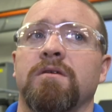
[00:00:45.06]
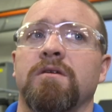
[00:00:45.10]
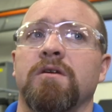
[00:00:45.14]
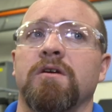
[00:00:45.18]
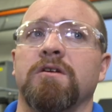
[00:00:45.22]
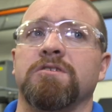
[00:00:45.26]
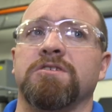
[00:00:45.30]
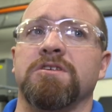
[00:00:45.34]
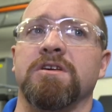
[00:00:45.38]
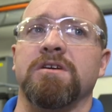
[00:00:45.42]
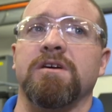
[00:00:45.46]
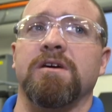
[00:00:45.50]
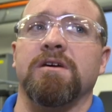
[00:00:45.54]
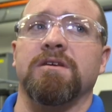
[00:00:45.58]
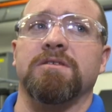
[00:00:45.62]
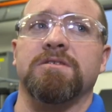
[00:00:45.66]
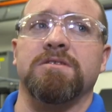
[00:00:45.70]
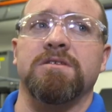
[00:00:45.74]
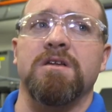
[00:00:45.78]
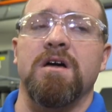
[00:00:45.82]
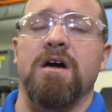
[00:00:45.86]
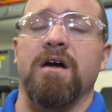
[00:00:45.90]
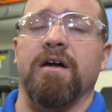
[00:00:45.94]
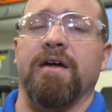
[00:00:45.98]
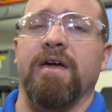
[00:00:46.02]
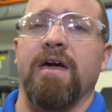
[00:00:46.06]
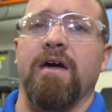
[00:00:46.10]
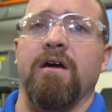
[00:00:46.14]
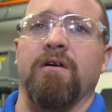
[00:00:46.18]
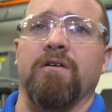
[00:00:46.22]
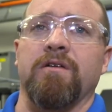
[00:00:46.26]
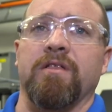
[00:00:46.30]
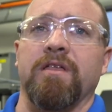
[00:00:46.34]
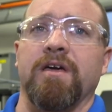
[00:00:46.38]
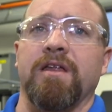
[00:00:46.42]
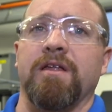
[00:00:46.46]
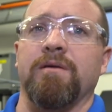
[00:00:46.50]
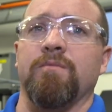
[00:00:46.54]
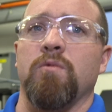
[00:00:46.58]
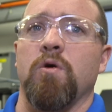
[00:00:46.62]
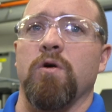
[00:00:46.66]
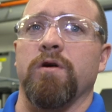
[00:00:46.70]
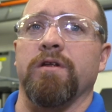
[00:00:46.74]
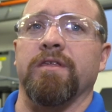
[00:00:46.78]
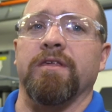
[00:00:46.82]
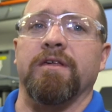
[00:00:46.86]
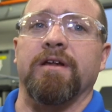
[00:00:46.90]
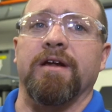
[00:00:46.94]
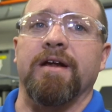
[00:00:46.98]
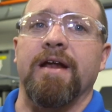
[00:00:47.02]
Usually it's not calculating more
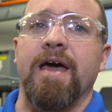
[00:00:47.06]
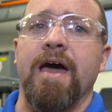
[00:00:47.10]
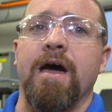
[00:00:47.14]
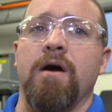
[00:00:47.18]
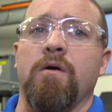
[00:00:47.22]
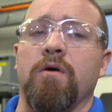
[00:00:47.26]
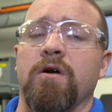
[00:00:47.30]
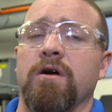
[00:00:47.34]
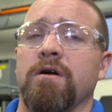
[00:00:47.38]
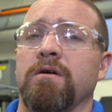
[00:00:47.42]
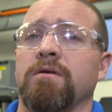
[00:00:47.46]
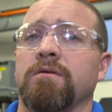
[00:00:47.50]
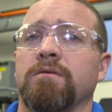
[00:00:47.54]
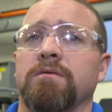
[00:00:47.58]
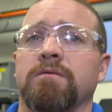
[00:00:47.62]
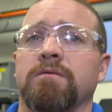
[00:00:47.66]
than an hour.